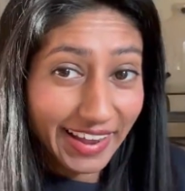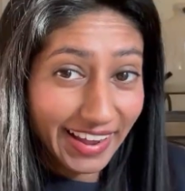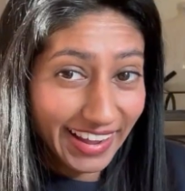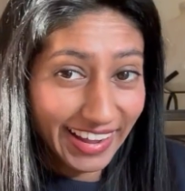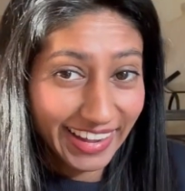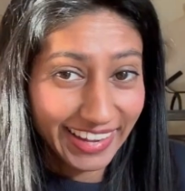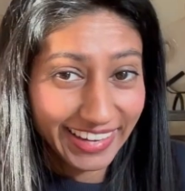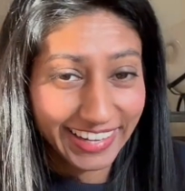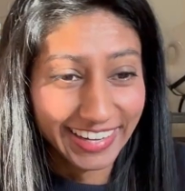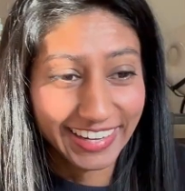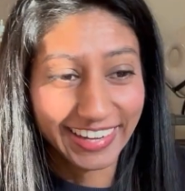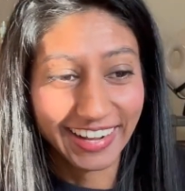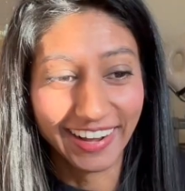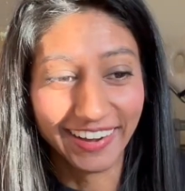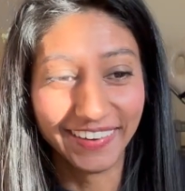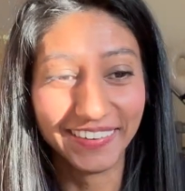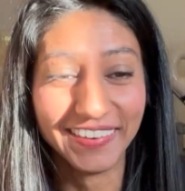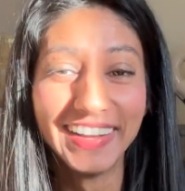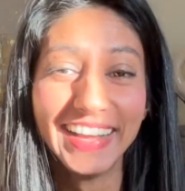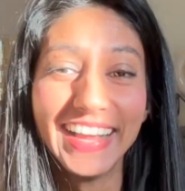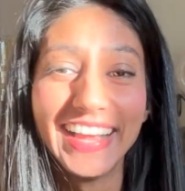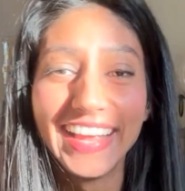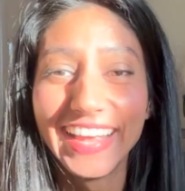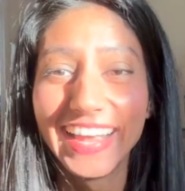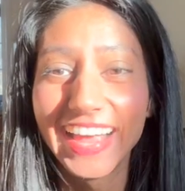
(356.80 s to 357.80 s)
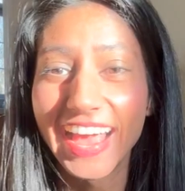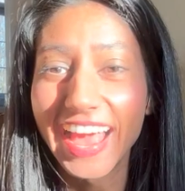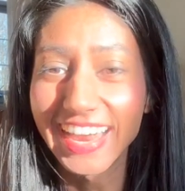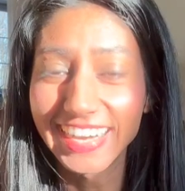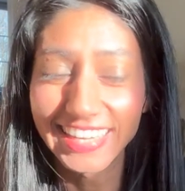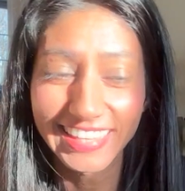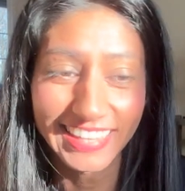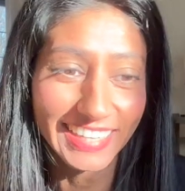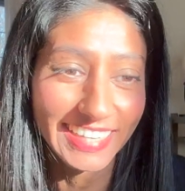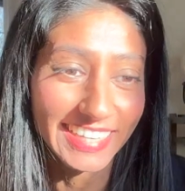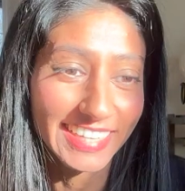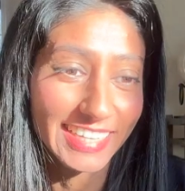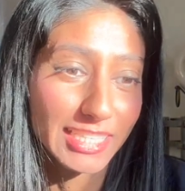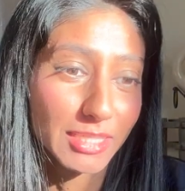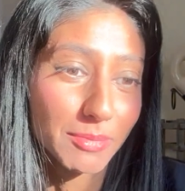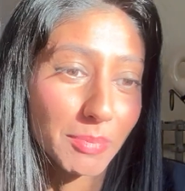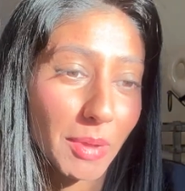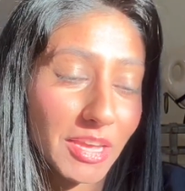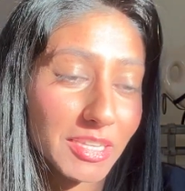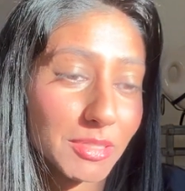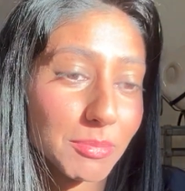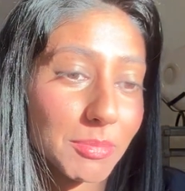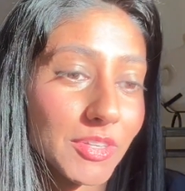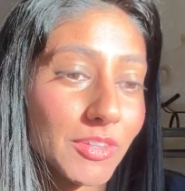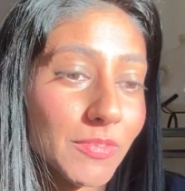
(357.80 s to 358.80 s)
You know, anything is
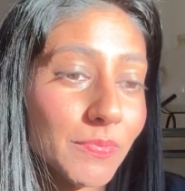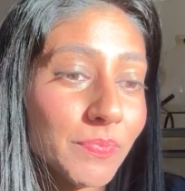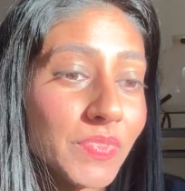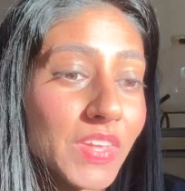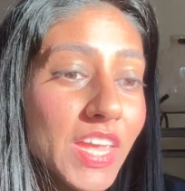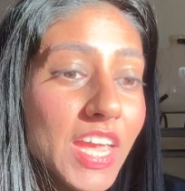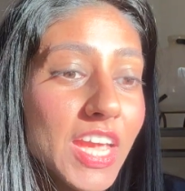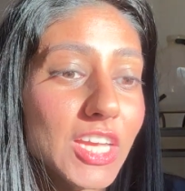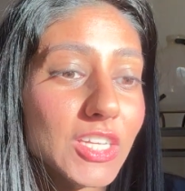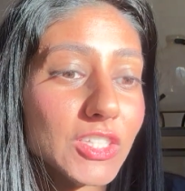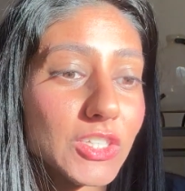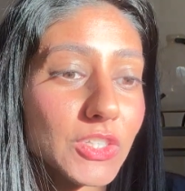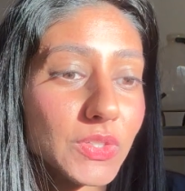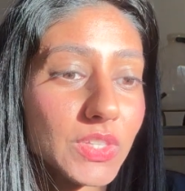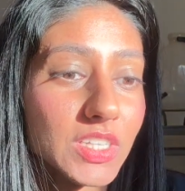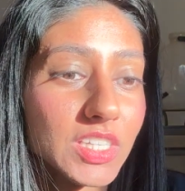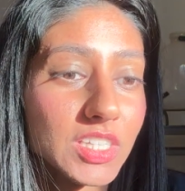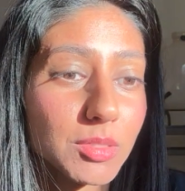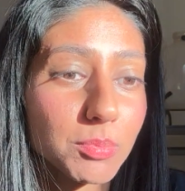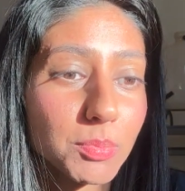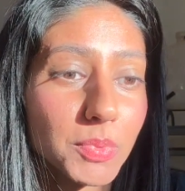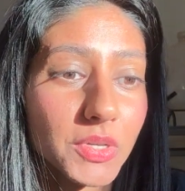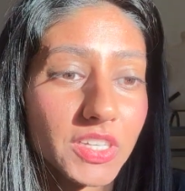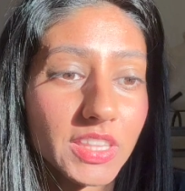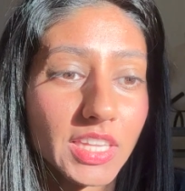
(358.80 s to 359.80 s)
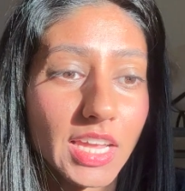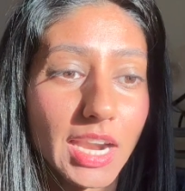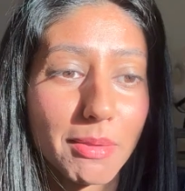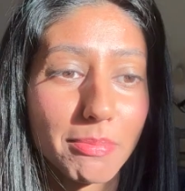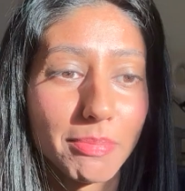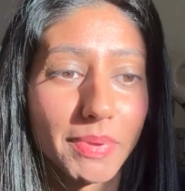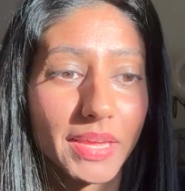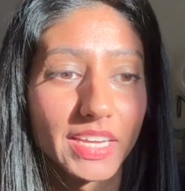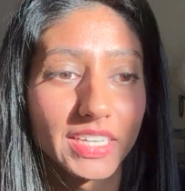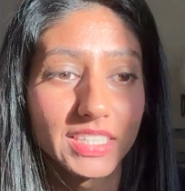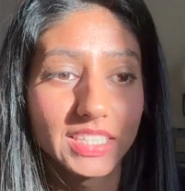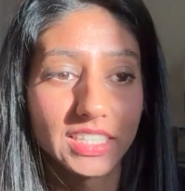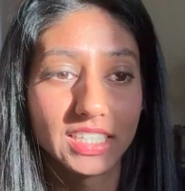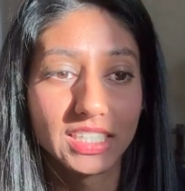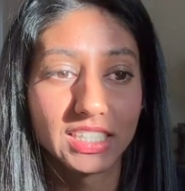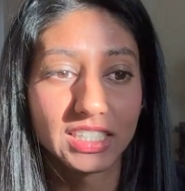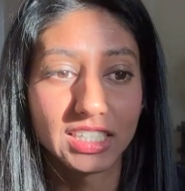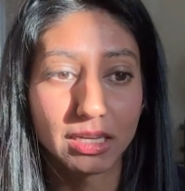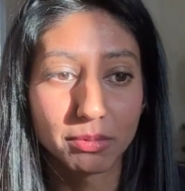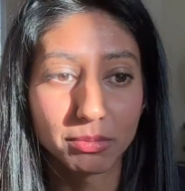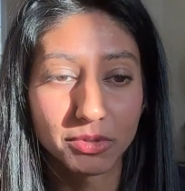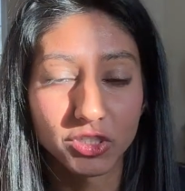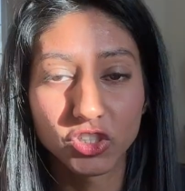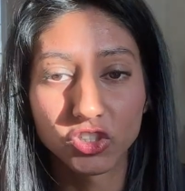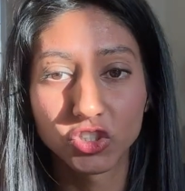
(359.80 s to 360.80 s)
possible. So this book that I picked is
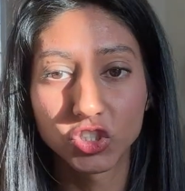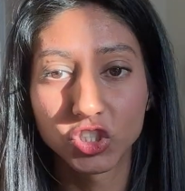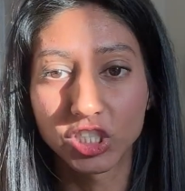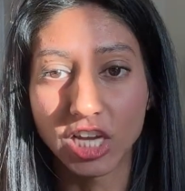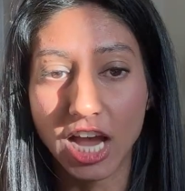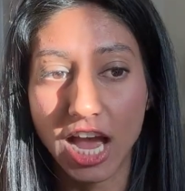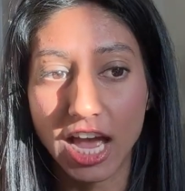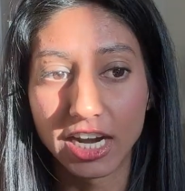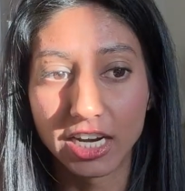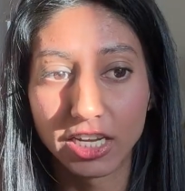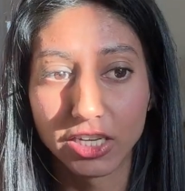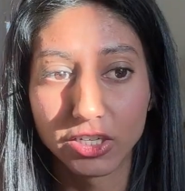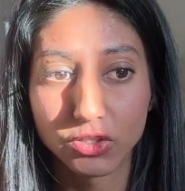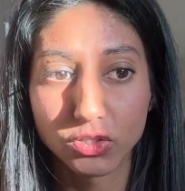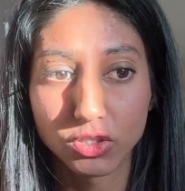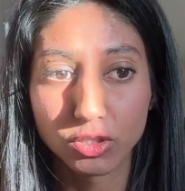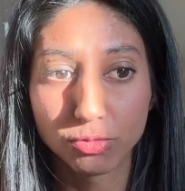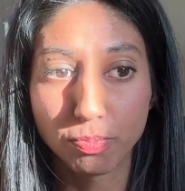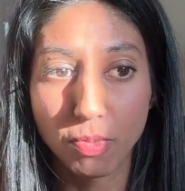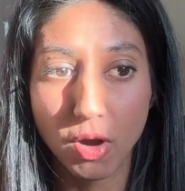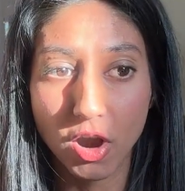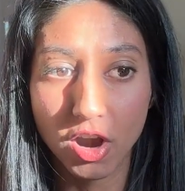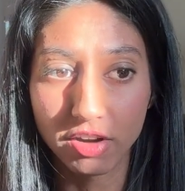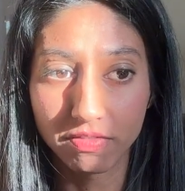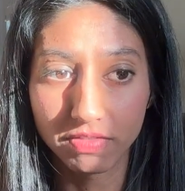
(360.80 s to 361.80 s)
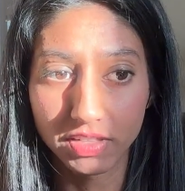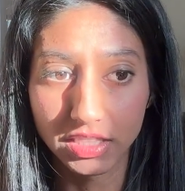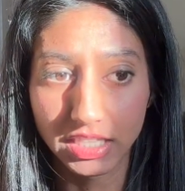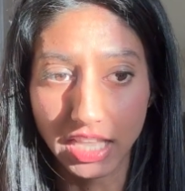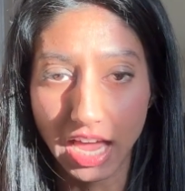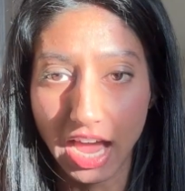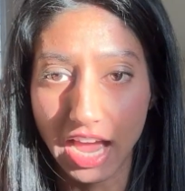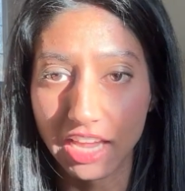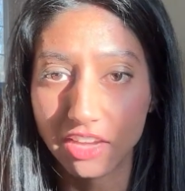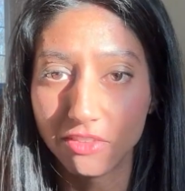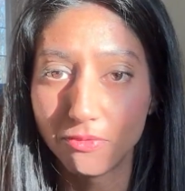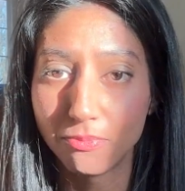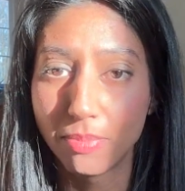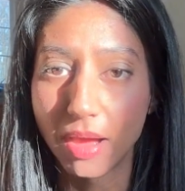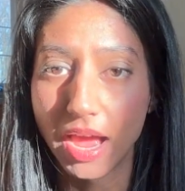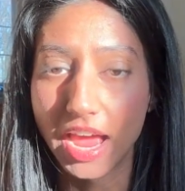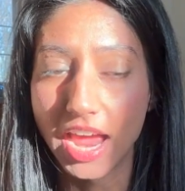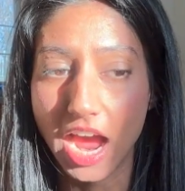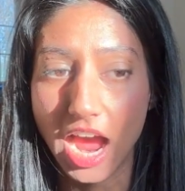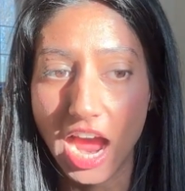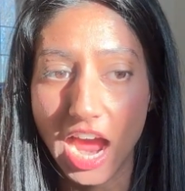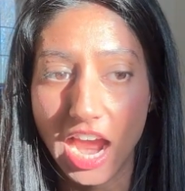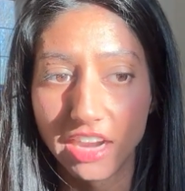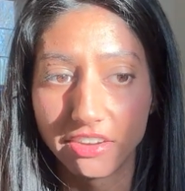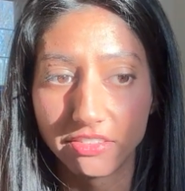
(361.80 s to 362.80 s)
Image and Shadows, Part of a Life by
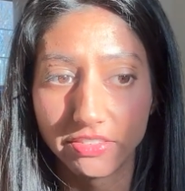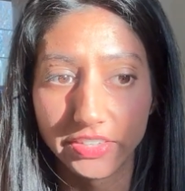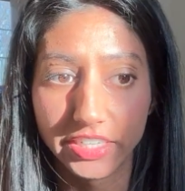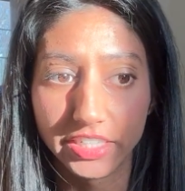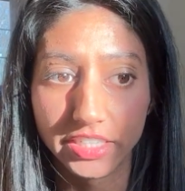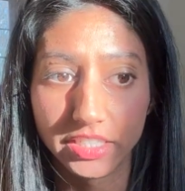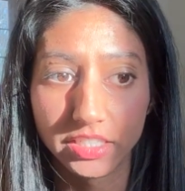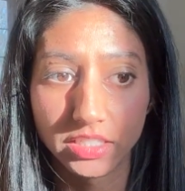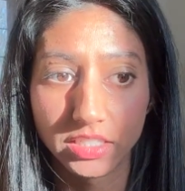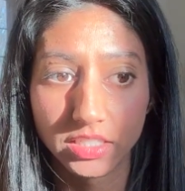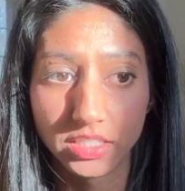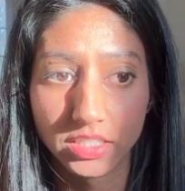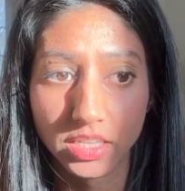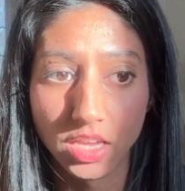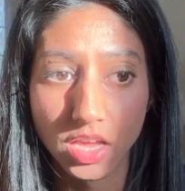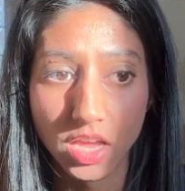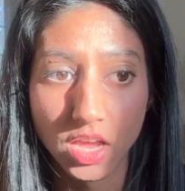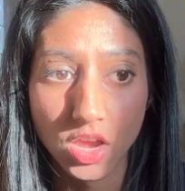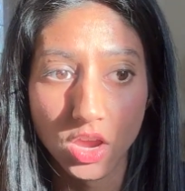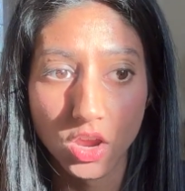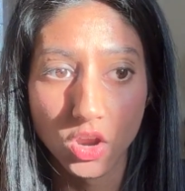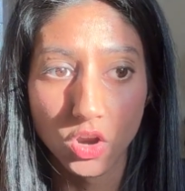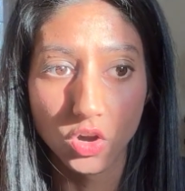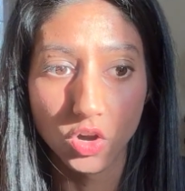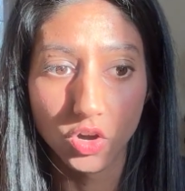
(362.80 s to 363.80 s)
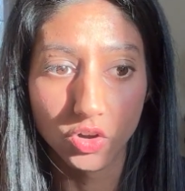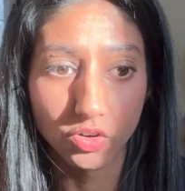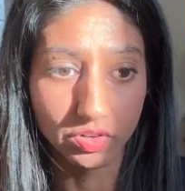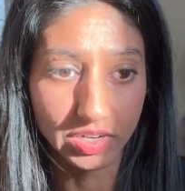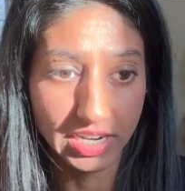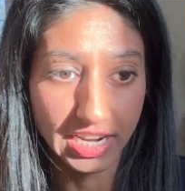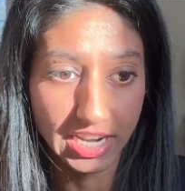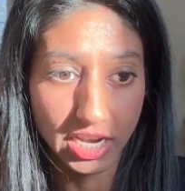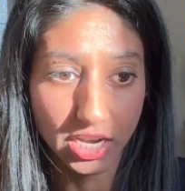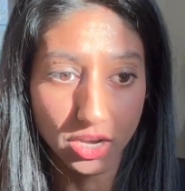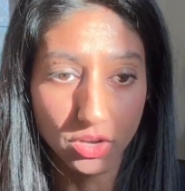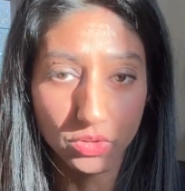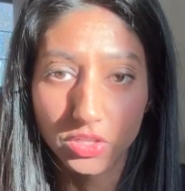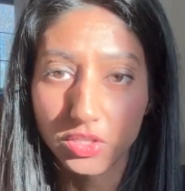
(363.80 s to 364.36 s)
Iris Origo.